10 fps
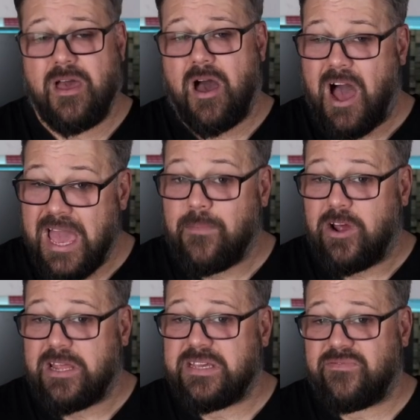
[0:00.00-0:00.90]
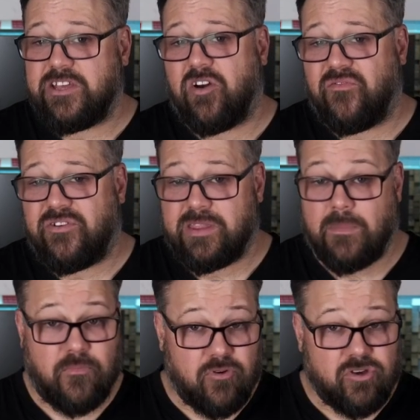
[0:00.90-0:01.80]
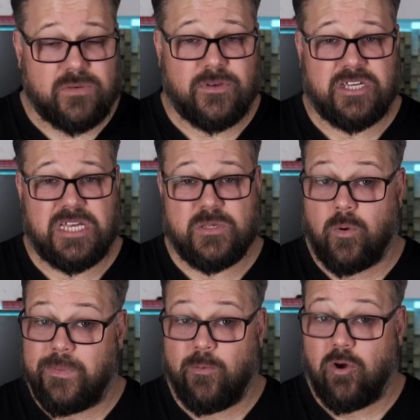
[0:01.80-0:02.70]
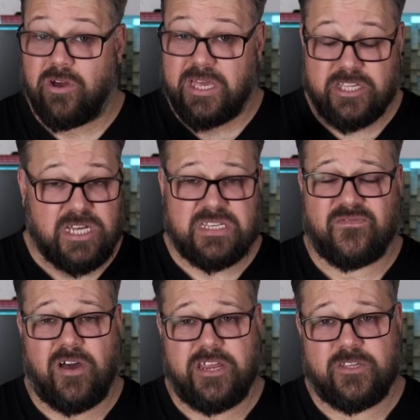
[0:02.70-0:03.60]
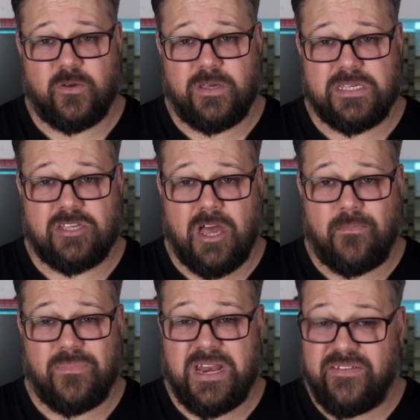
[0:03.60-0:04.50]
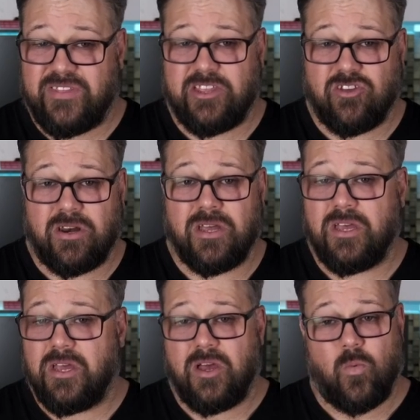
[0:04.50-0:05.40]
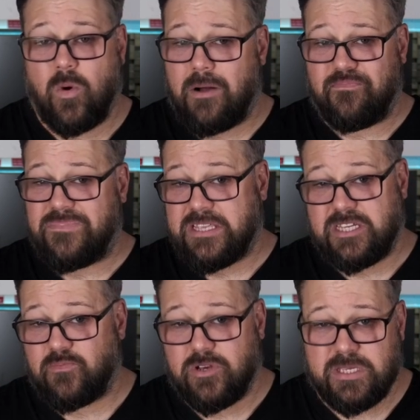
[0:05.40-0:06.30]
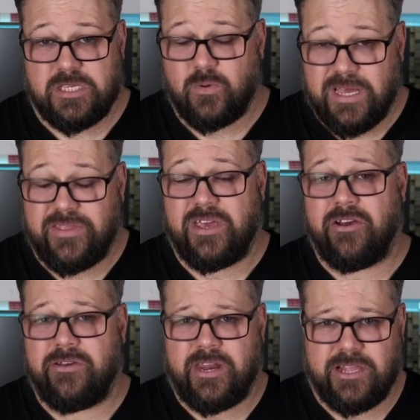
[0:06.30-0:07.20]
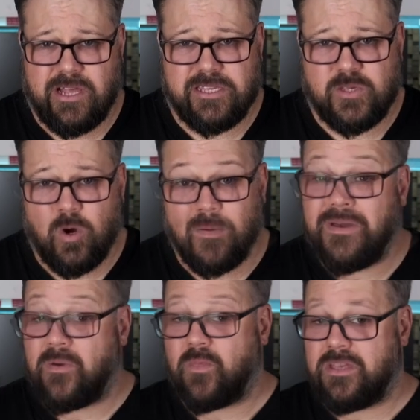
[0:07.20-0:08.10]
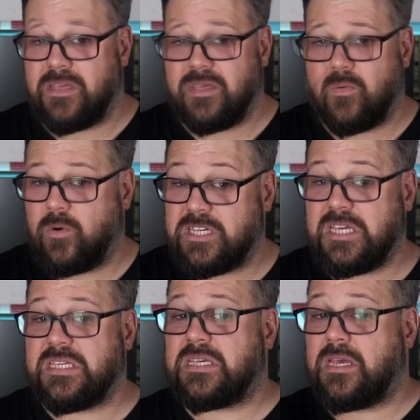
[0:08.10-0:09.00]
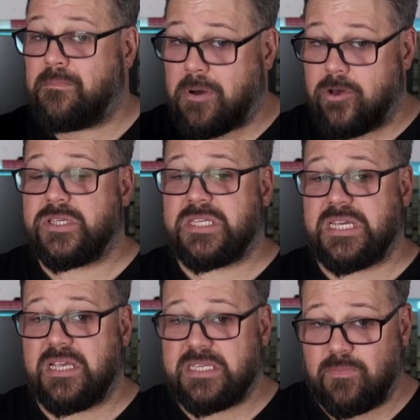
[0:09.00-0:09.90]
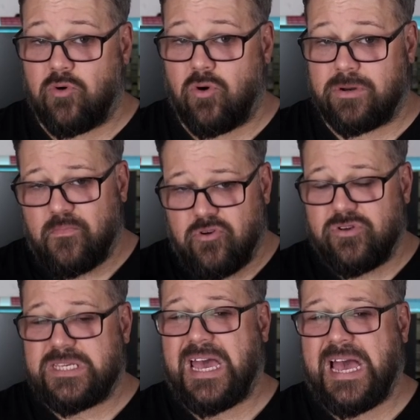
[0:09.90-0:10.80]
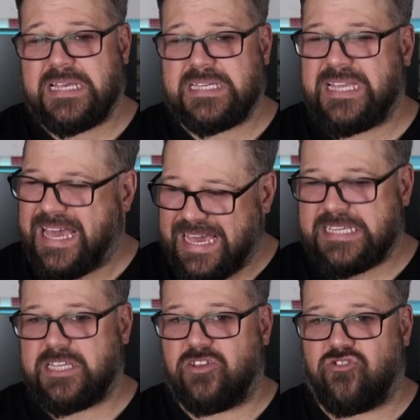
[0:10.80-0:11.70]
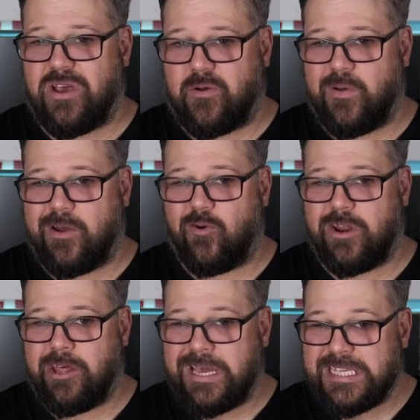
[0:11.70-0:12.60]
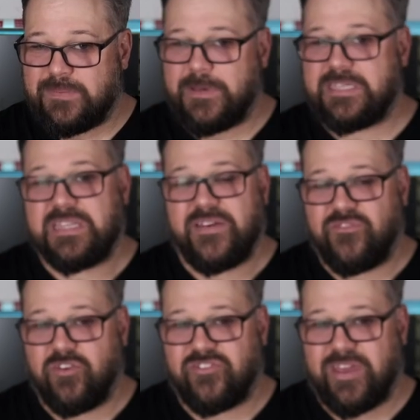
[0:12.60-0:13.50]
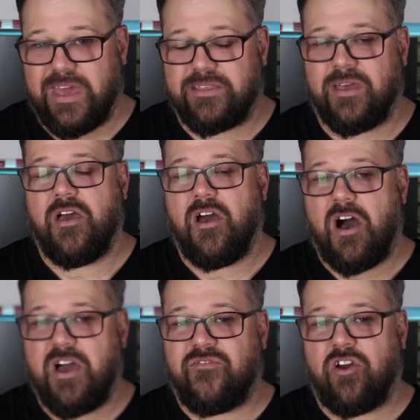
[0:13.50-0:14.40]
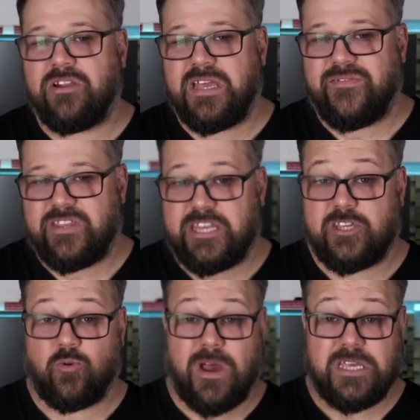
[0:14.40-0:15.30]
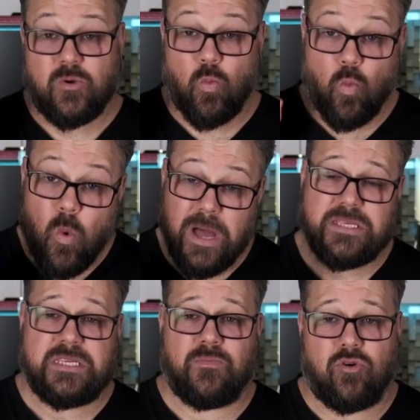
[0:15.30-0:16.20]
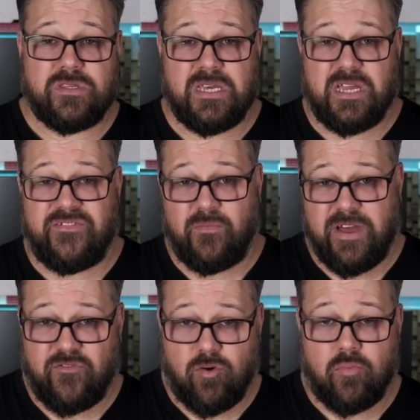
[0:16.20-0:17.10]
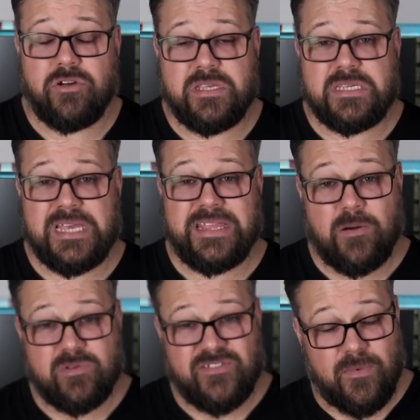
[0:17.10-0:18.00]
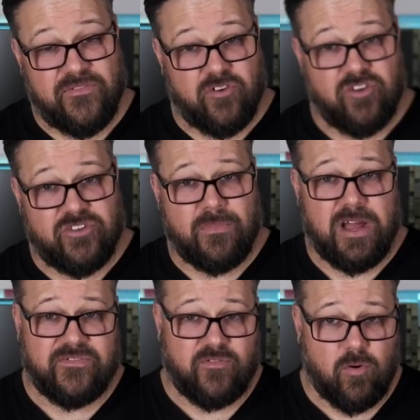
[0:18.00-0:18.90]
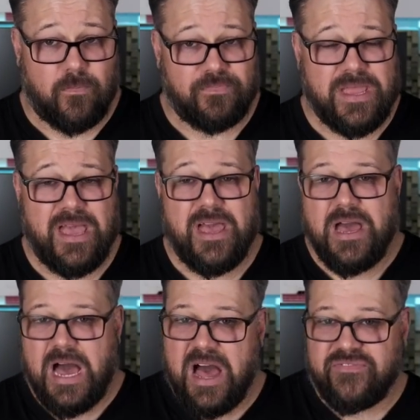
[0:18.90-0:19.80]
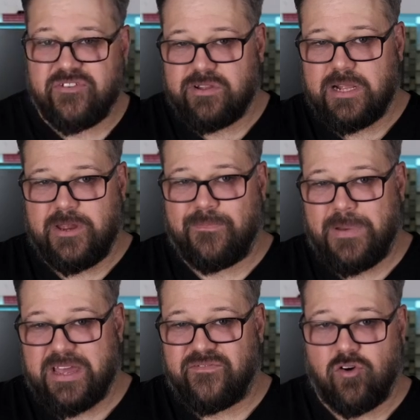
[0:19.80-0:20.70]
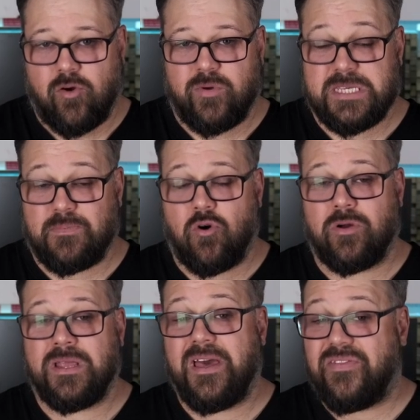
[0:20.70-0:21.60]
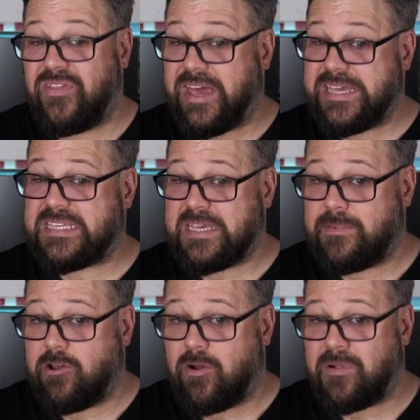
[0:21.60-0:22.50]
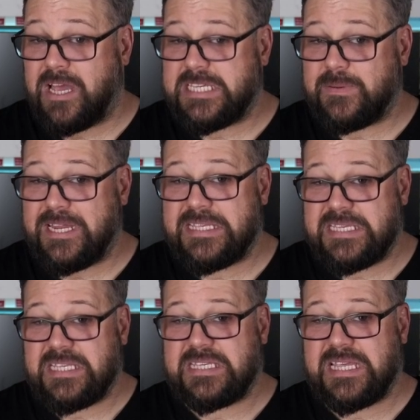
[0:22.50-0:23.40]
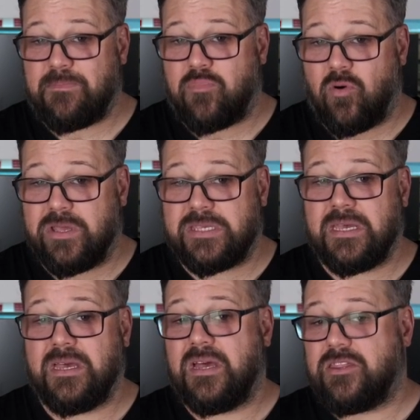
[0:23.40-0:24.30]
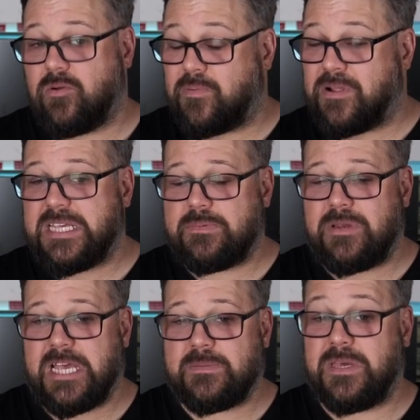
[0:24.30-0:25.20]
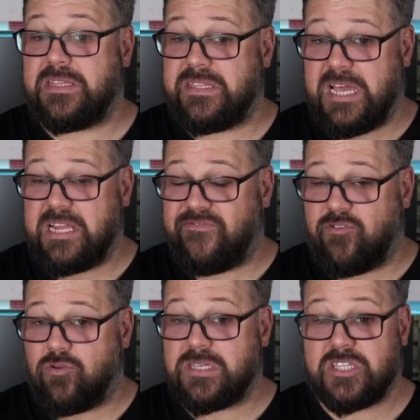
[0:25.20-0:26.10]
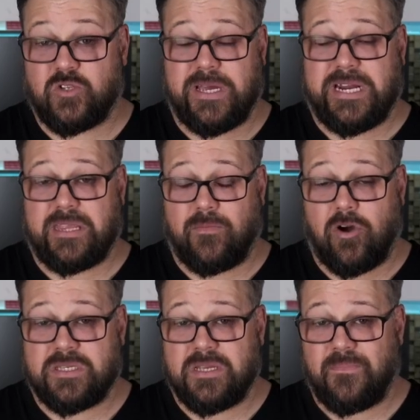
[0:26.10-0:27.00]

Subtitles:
I am relatively confident that my Prusa machines will be working just fine in 2 years' time, and if they're not, well, that just brings us to another area that I'd like to talk about, which is post-sales support. Prusa has an excellent track record, and I can speak to that firsthand. I've only ever needed to raise one support ticket for my 4 printers, and that was for my first Mark IV. After a little bit of back and forward with support, they sent me a replacement, and since that point, the replacement has been nearly flawless straight out of the box.